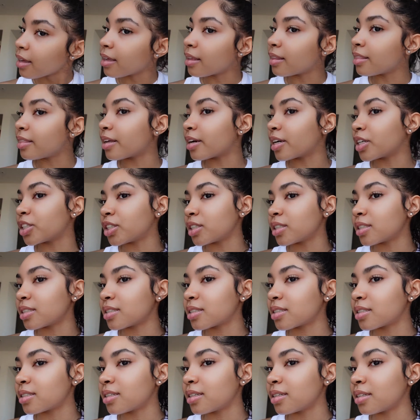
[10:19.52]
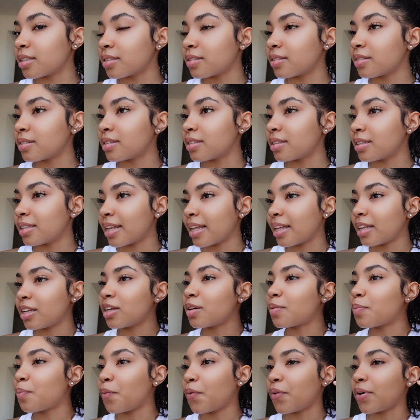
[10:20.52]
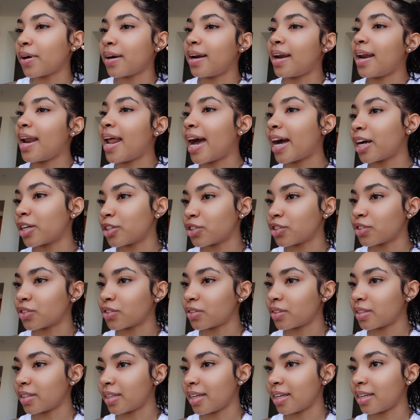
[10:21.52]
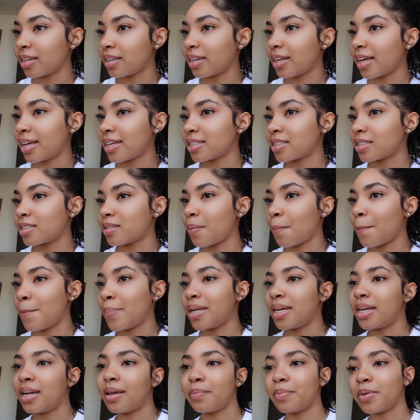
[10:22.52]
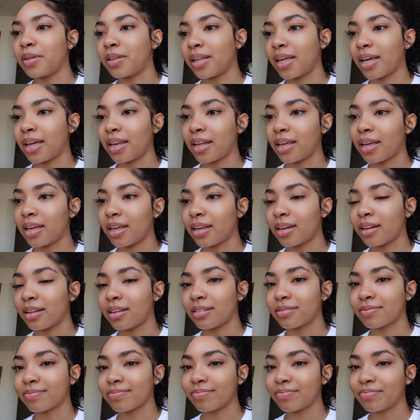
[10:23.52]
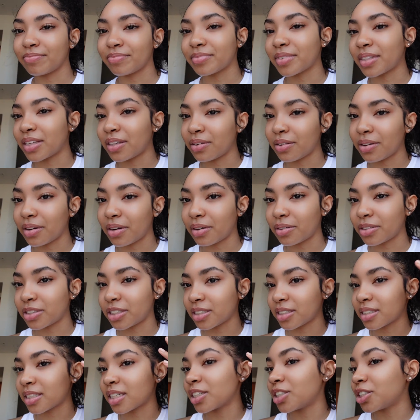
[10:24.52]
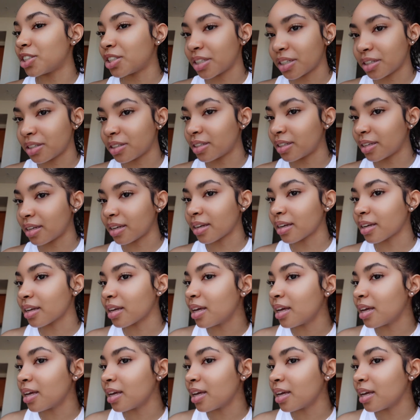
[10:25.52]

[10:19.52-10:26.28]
they're just, they look more natural and less manipulated, you know, just a chill look.